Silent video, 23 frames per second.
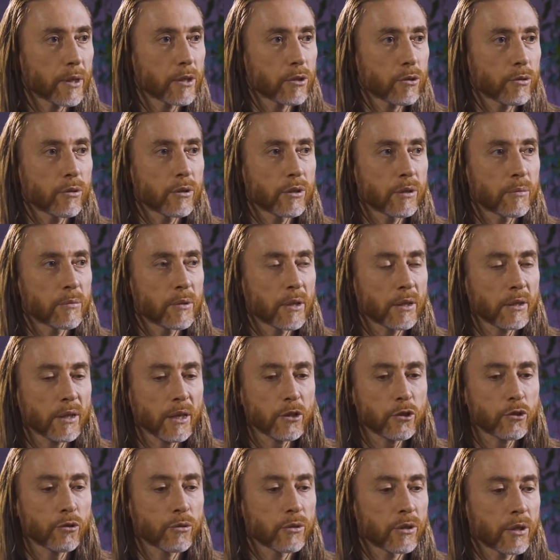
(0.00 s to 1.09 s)
In life,
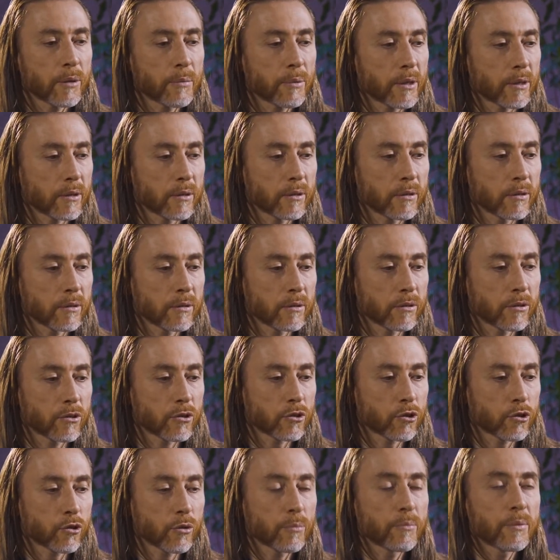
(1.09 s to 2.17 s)
everything happens such
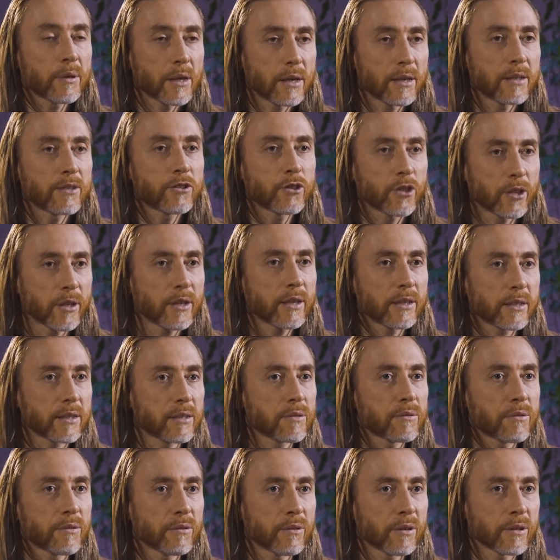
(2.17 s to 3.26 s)
that a person could
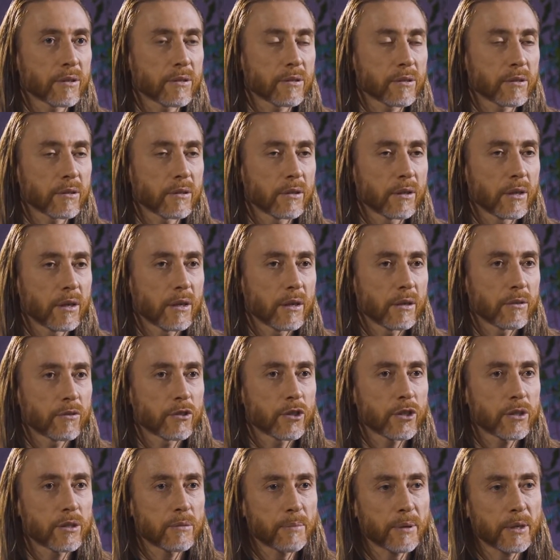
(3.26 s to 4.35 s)
develop.
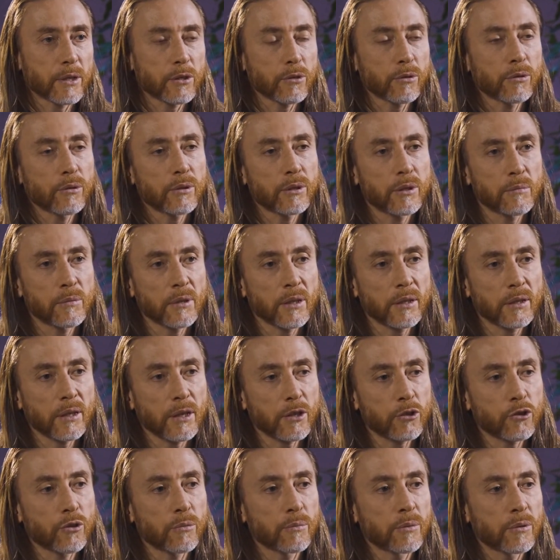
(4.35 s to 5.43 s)
It
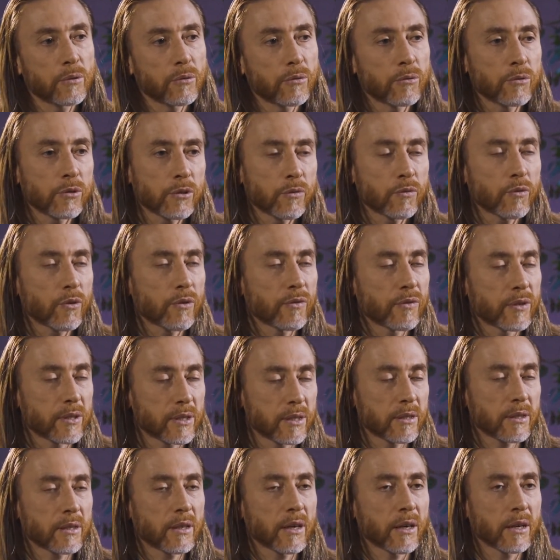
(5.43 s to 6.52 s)
happens so that at the end of the day,
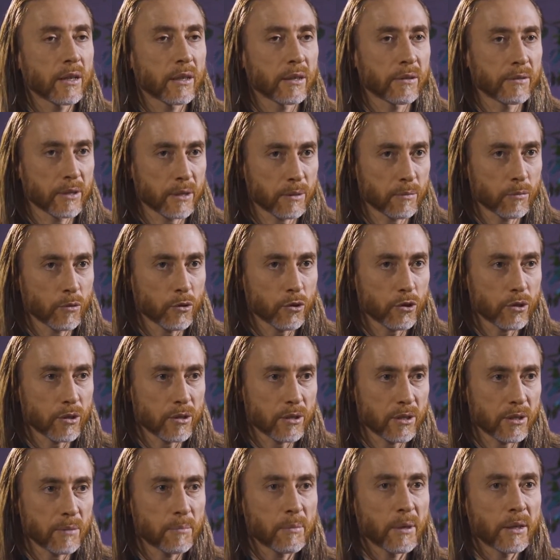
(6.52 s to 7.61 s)
people get an
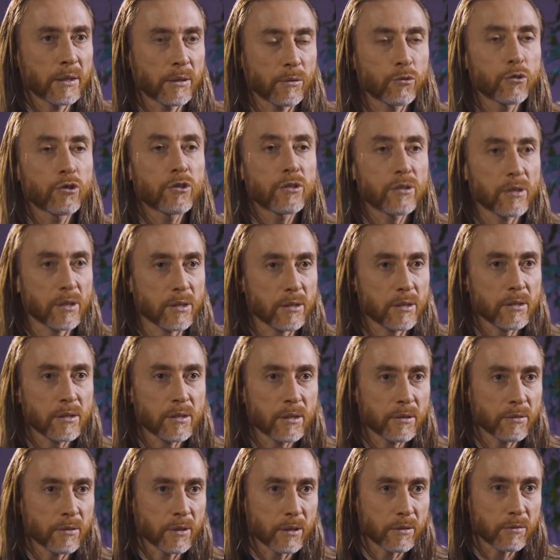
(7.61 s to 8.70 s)
opportunity to develop
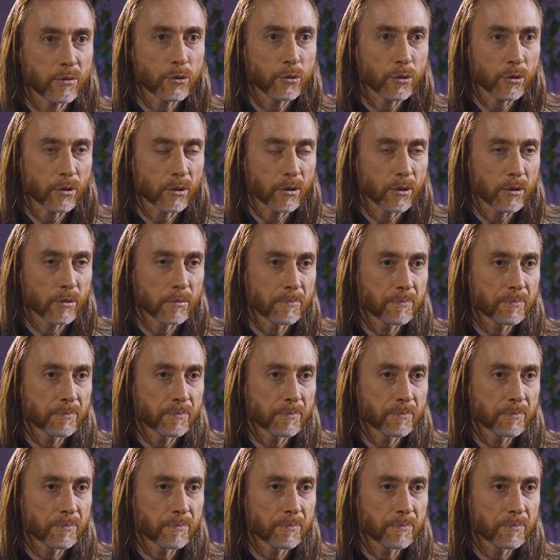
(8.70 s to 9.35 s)
self-awareness.